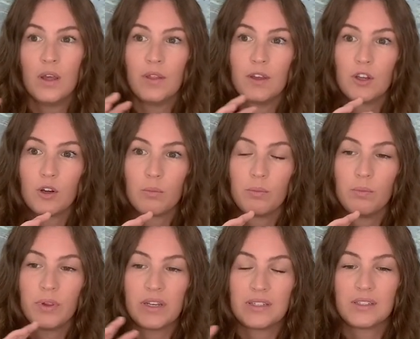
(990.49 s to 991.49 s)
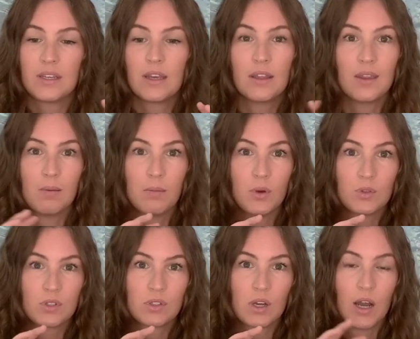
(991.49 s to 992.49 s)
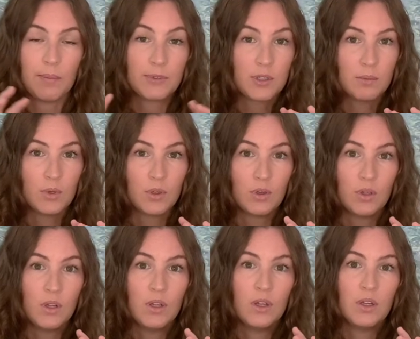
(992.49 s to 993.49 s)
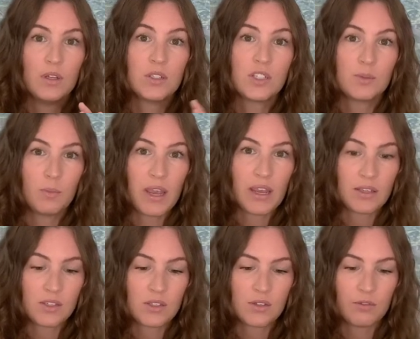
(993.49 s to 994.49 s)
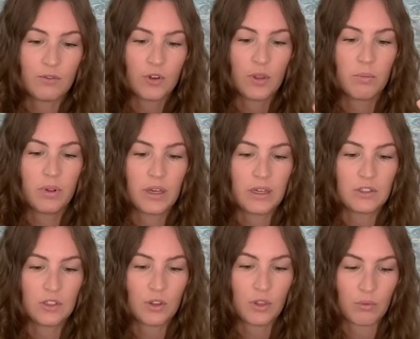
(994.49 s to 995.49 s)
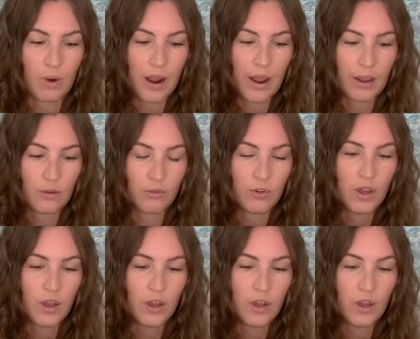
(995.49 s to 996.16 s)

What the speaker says: that you're placing it in the most optimal space for the plant to thrive.